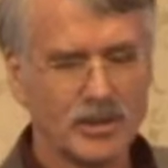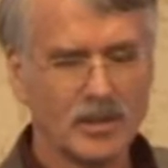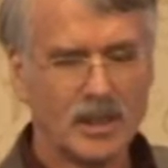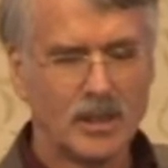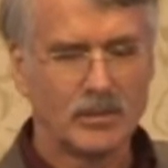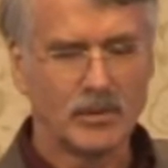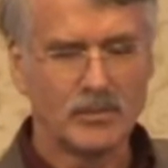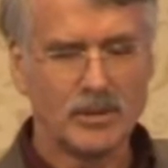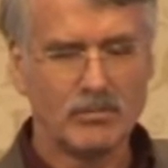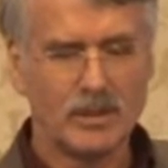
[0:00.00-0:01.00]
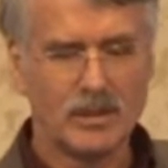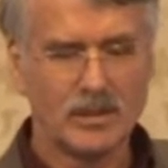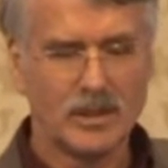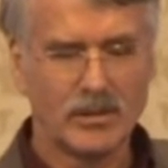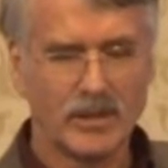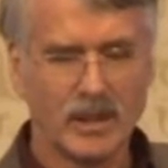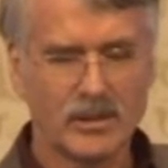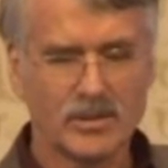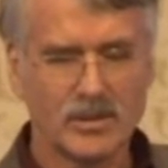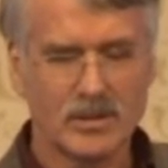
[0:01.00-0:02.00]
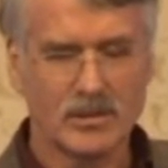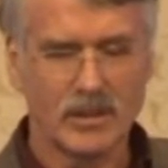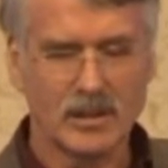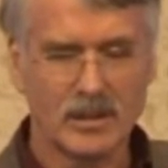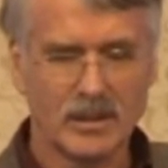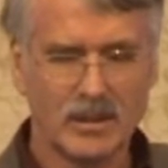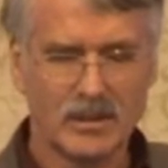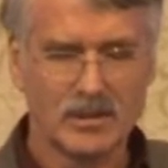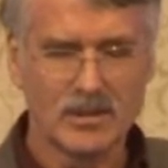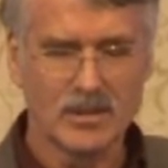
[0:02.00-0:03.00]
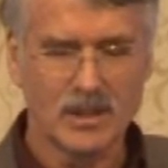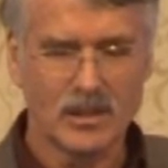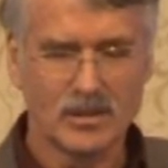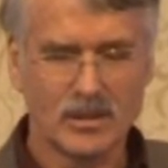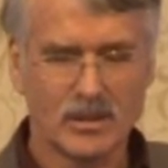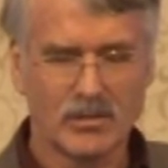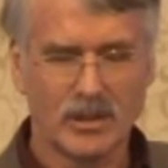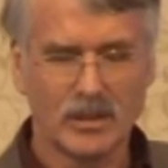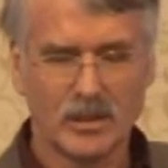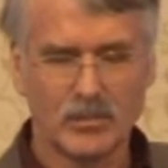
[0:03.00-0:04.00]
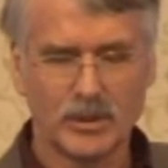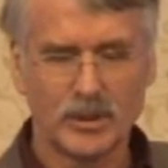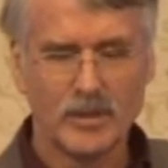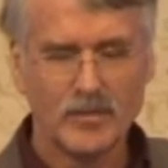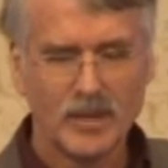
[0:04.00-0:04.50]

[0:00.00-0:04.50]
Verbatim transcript: And when we redid their analysis correctly, this is actually the correct number.